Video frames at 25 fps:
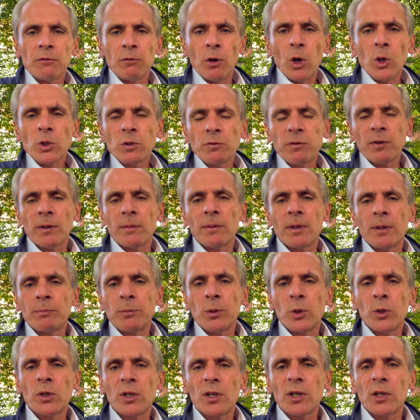Quote from the
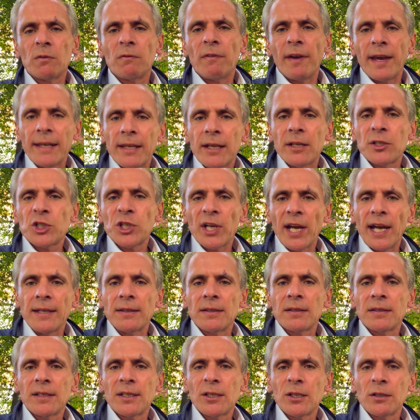book on value
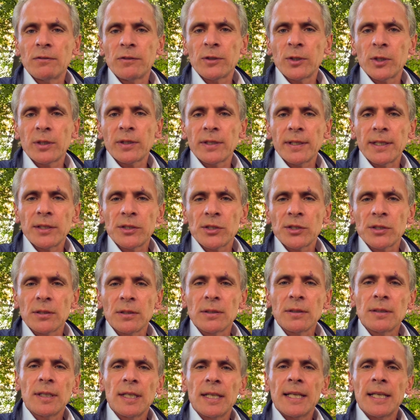chain reconfiguration.